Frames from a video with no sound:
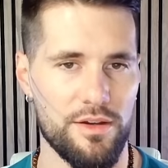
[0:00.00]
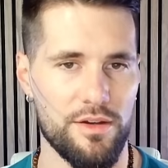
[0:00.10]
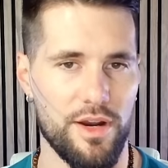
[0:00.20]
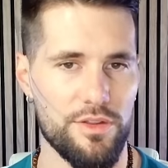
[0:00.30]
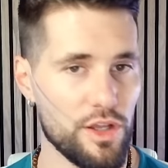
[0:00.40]

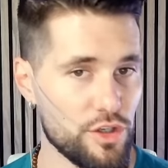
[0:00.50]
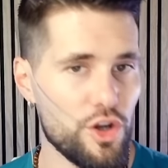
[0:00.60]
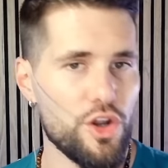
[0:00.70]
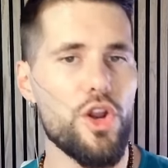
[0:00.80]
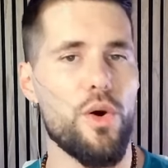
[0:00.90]
right? And they're like, no,
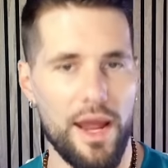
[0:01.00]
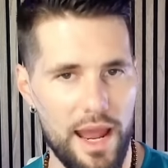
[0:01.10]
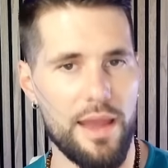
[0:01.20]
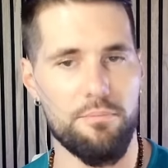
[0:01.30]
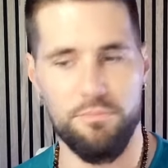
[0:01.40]
no, no, I,
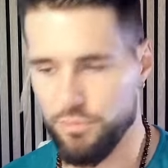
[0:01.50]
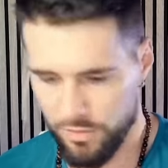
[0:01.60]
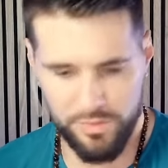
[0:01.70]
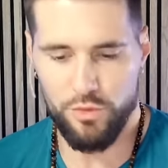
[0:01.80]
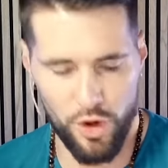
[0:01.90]
I've
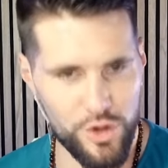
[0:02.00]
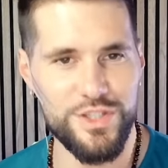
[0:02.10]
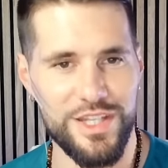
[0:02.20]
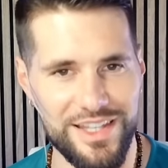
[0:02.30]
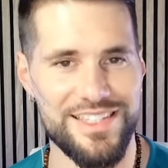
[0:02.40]
been
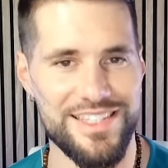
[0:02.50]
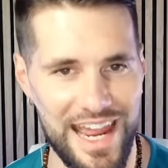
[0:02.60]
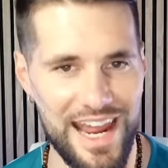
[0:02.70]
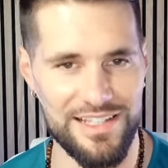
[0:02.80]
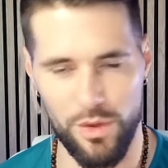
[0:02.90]
rehearsing this
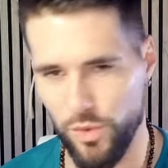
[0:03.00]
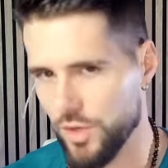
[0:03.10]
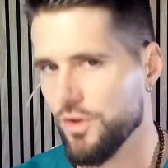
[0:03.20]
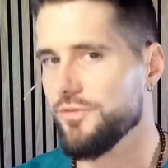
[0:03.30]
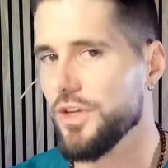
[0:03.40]
dance. I want to
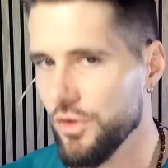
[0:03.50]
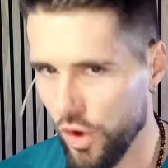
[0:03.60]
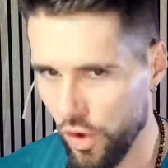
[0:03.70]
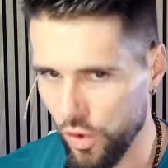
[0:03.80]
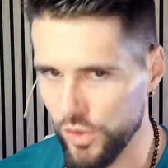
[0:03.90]
reveal the
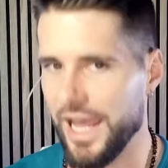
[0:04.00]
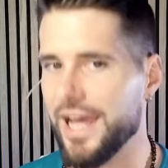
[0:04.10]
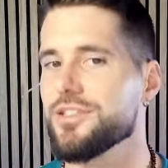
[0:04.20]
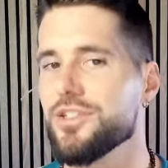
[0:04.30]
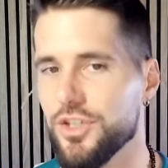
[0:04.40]
whole
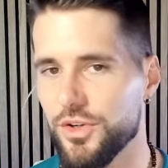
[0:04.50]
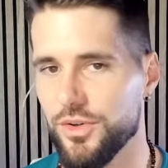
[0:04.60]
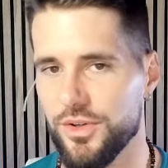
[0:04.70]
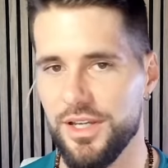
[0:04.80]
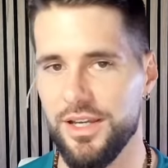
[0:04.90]
dance to
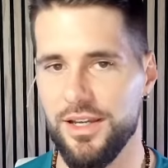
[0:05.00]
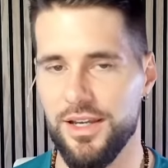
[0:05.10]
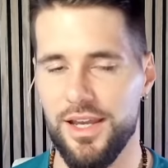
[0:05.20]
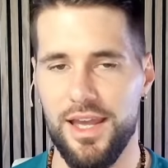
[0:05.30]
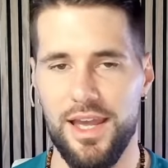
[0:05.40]
you.
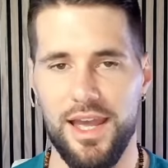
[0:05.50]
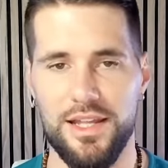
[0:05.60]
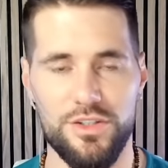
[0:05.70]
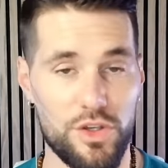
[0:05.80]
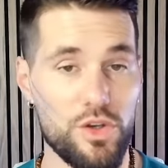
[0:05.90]
And
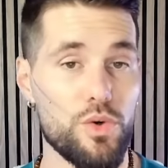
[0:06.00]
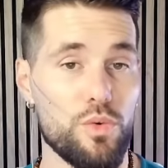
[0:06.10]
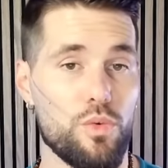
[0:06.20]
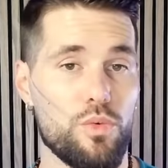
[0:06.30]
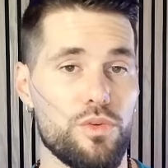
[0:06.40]
so
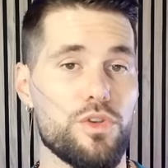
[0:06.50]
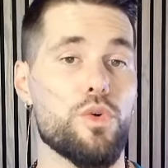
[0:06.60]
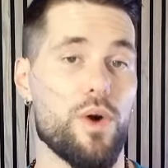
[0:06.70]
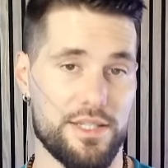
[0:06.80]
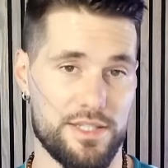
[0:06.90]
you you
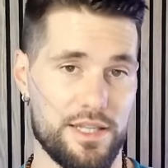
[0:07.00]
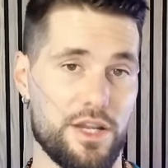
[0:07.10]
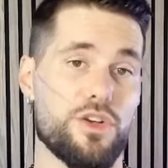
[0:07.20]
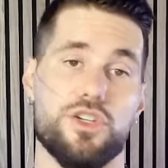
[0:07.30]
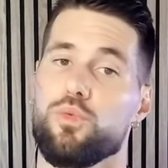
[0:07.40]
want to sit there
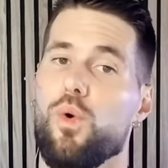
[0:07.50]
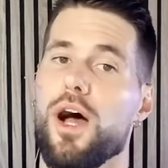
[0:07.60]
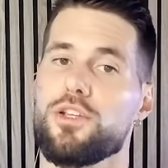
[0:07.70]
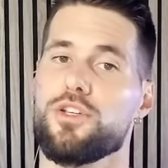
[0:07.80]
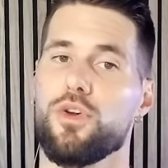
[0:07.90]
and just
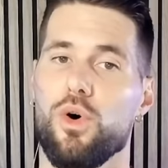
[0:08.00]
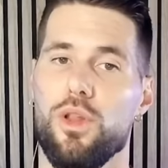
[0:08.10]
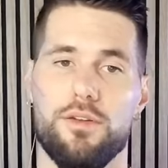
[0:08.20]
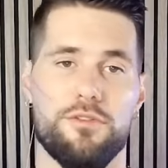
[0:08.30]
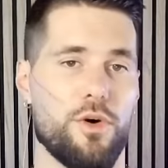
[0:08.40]
watch the whole
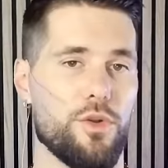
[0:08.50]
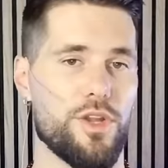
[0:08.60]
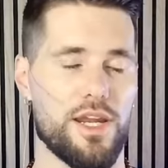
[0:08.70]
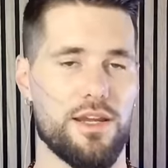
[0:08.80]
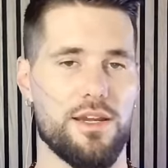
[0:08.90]

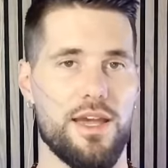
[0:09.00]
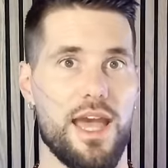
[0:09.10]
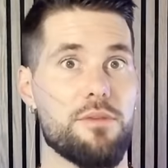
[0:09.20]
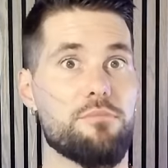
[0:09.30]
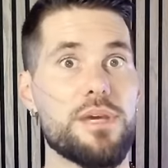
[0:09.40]
unfolding
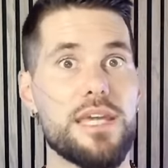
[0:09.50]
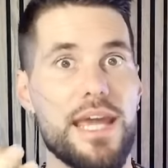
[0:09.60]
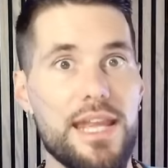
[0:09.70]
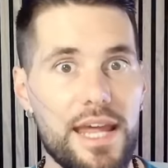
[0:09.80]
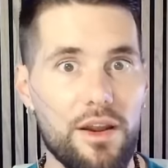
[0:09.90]
and be
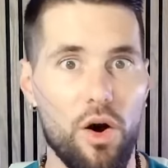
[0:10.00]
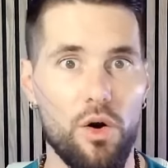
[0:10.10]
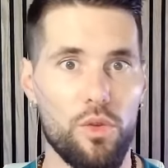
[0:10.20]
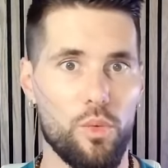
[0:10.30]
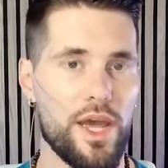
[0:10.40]
in it all
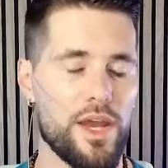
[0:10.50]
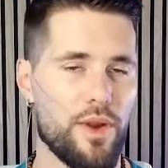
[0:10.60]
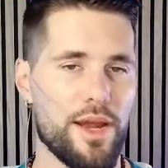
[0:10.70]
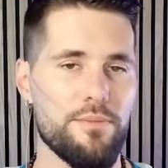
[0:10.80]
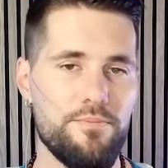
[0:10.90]
the way, right?